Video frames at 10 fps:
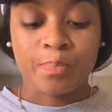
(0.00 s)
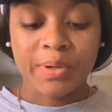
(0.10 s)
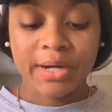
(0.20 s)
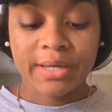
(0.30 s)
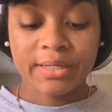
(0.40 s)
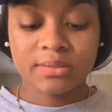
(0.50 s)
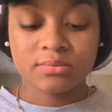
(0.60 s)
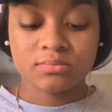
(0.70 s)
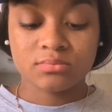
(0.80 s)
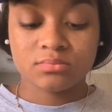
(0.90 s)
But
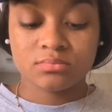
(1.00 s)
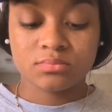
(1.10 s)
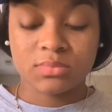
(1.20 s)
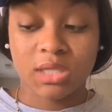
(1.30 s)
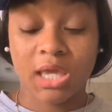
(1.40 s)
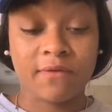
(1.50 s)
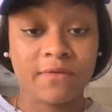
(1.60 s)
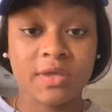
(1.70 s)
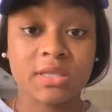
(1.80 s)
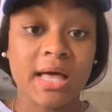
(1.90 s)
if
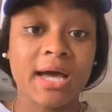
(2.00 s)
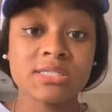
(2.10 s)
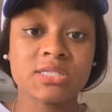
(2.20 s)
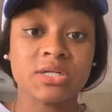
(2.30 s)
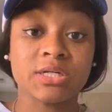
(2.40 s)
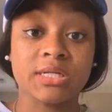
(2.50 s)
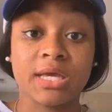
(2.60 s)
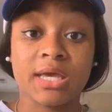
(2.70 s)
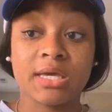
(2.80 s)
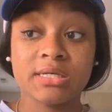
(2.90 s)
it lasts 30
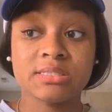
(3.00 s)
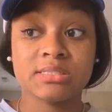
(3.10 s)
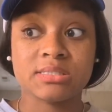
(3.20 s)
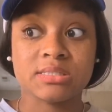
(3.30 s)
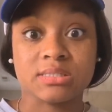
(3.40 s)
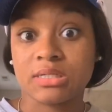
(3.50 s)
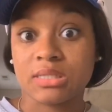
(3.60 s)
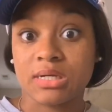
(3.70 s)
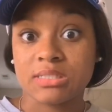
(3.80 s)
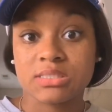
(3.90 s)
days, then they
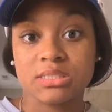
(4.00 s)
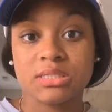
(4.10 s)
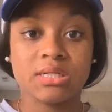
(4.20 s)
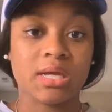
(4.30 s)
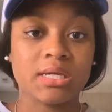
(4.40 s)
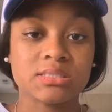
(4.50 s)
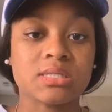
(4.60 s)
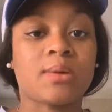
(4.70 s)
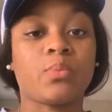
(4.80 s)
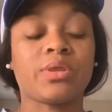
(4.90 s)
last 30 days,
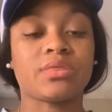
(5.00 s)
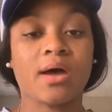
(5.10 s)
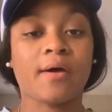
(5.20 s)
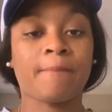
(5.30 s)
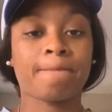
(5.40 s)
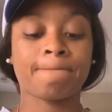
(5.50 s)
and I'm with that.